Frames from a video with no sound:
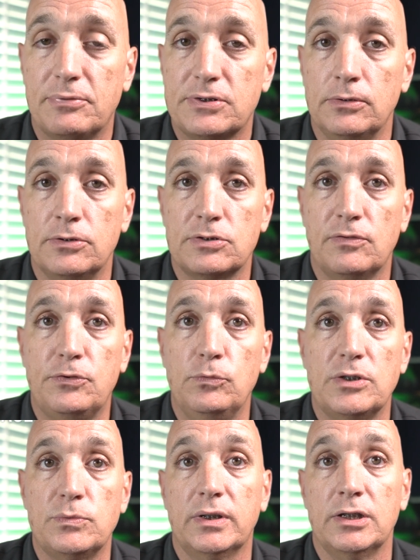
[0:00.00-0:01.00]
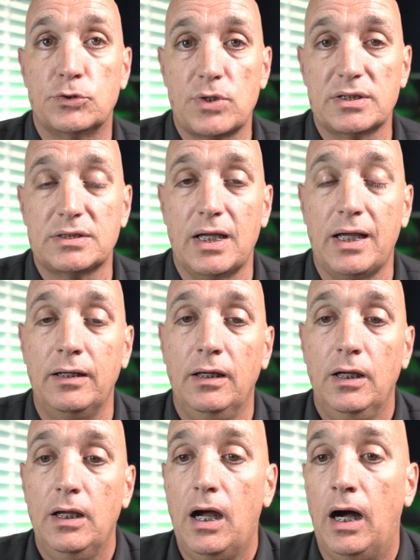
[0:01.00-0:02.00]
So there's a few ways we can address that,
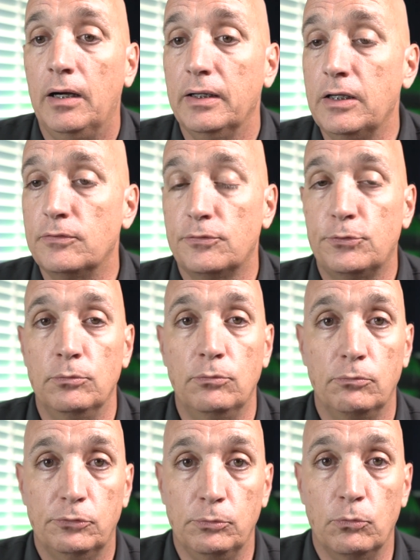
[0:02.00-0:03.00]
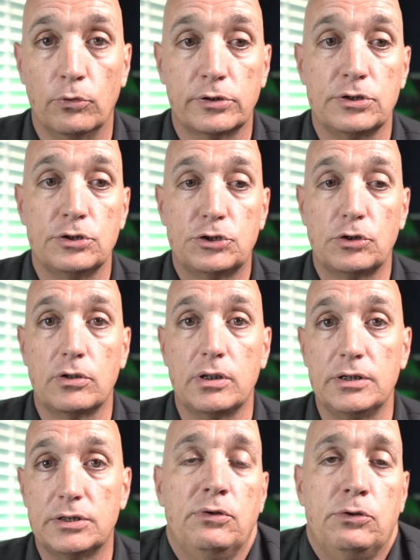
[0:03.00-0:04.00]
either through mortgage
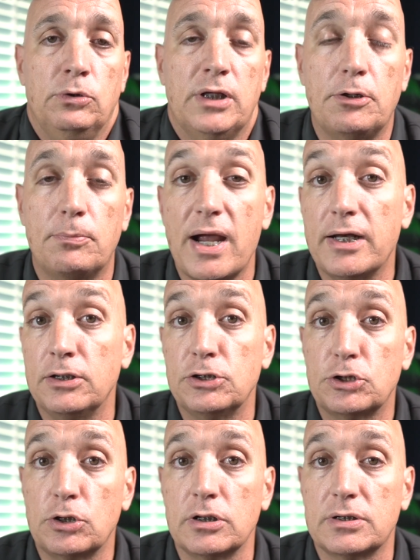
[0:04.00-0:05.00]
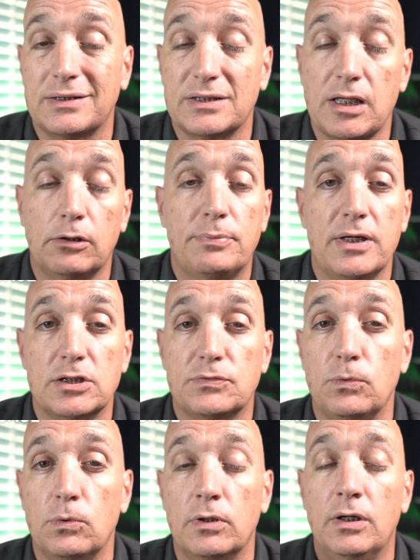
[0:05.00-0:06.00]
insurance, through lender paid insurance that the seller pays
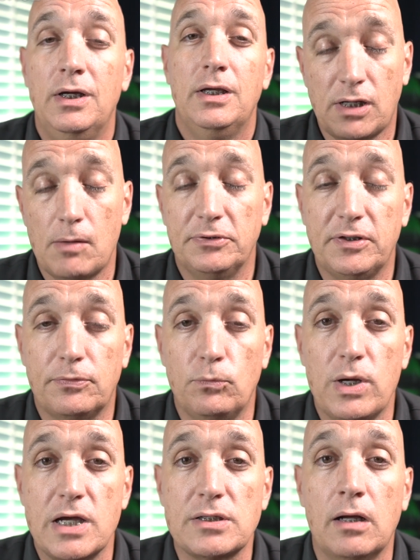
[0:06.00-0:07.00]
for, a couple different ways.